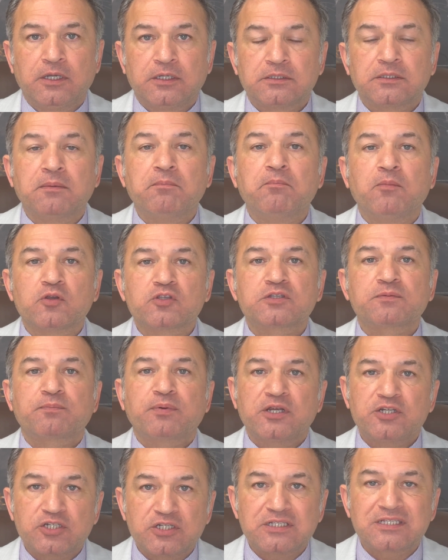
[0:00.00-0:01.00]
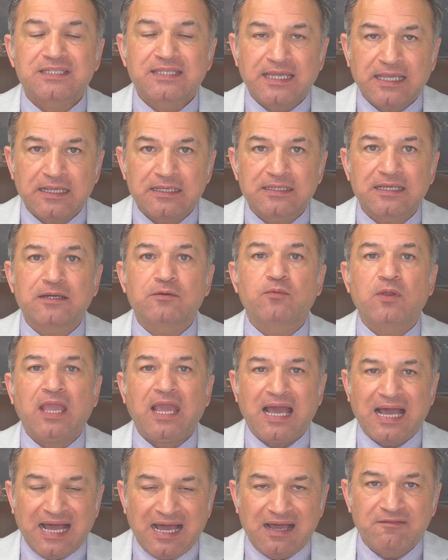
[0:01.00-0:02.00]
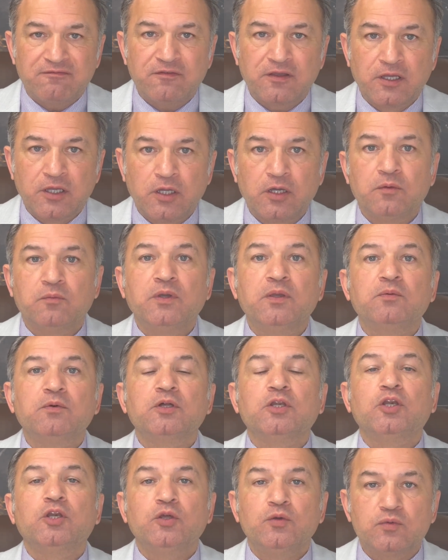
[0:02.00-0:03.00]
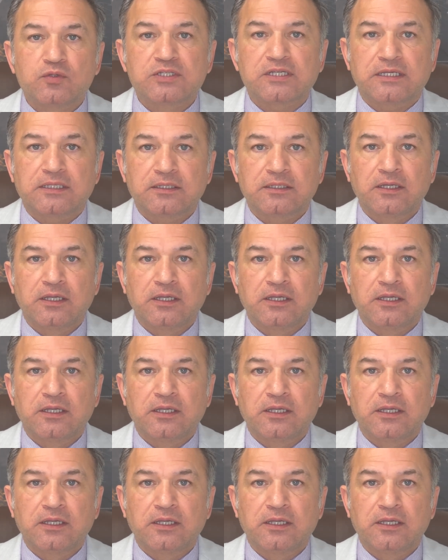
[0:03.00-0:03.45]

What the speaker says: the most precious thing that we have. We will lose it.